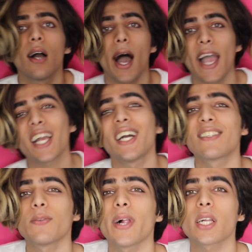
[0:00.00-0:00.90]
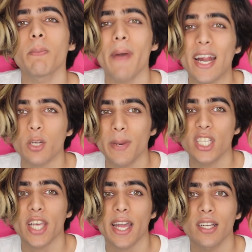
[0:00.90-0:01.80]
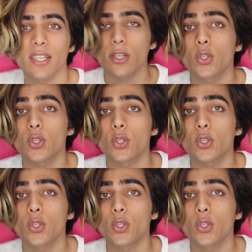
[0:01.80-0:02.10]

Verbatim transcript: Hi guys and welcome back to my channel.